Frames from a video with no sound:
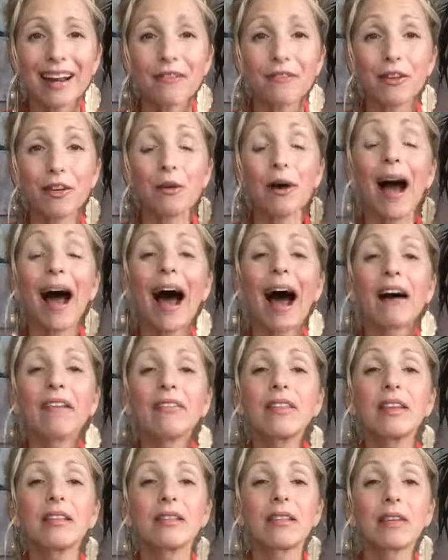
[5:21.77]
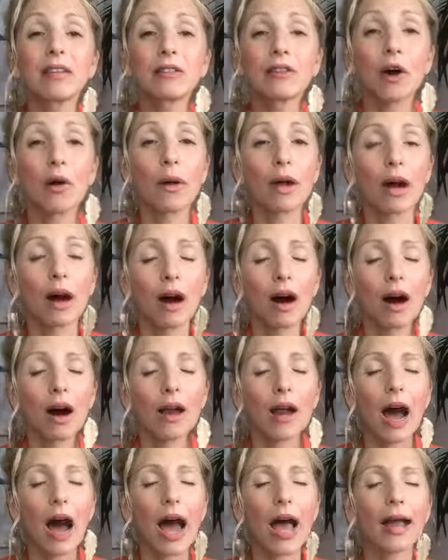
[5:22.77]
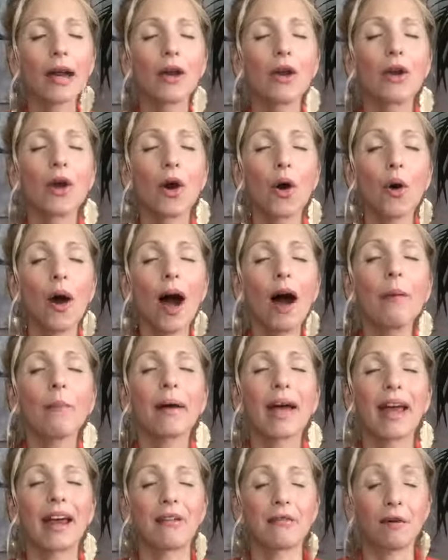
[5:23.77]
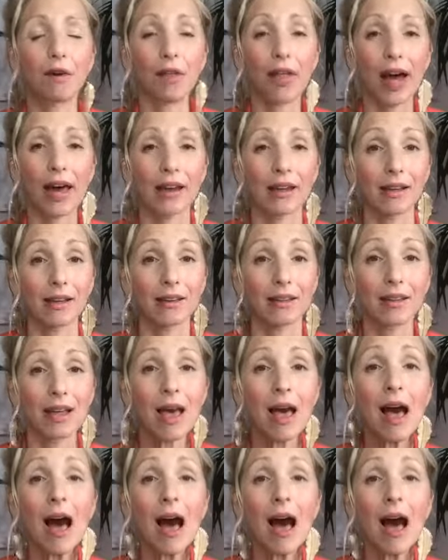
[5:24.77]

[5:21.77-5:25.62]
If you have these things going on, I know how painful that is.